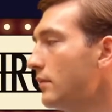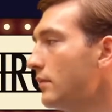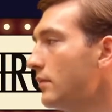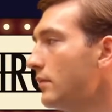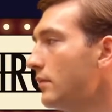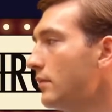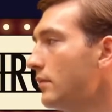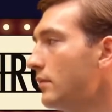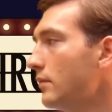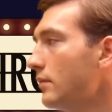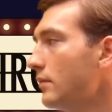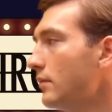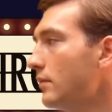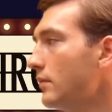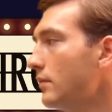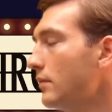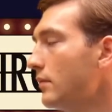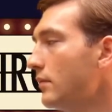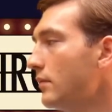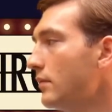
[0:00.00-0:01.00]

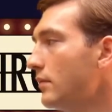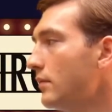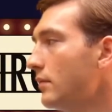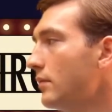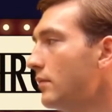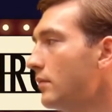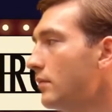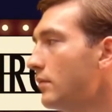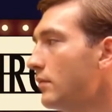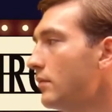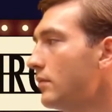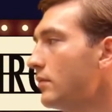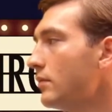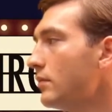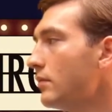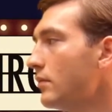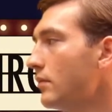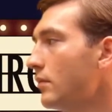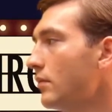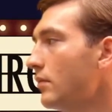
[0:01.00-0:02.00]

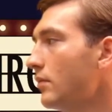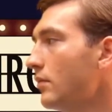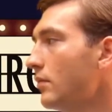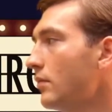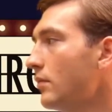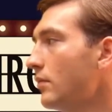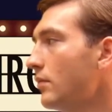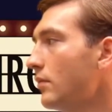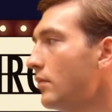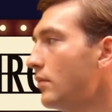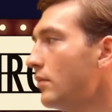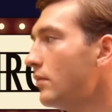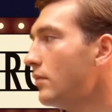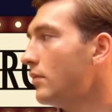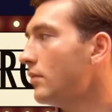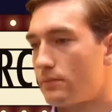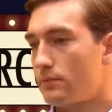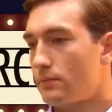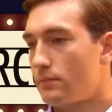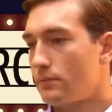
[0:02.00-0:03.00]

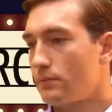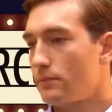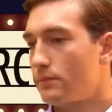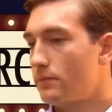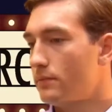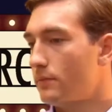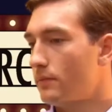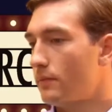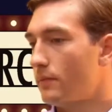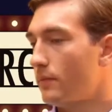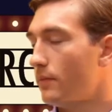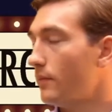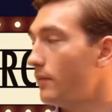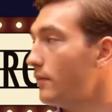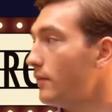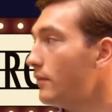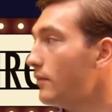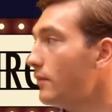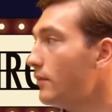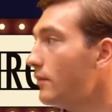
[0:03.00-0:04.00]

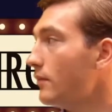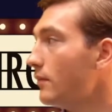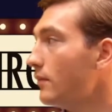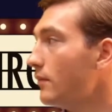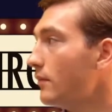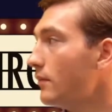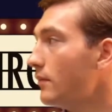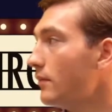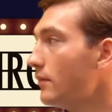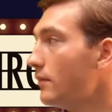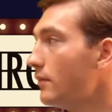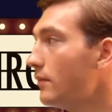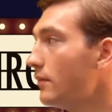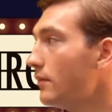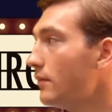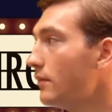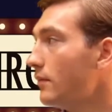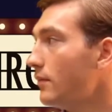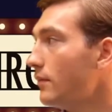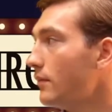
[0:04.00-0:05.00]

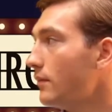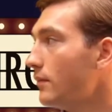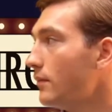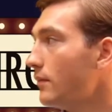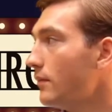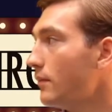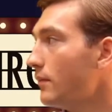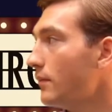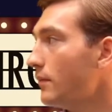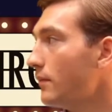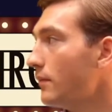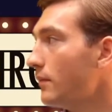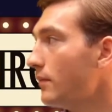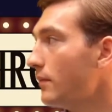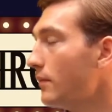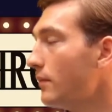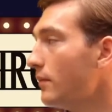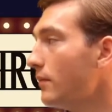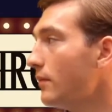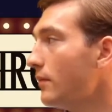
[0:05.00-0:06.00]

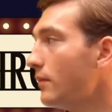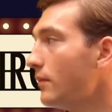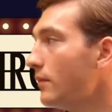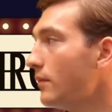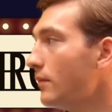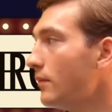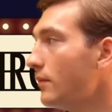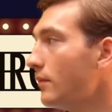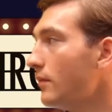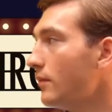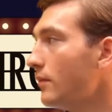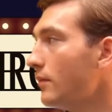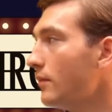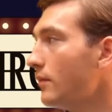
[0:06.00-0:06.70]
No words are spoken by the person on screen.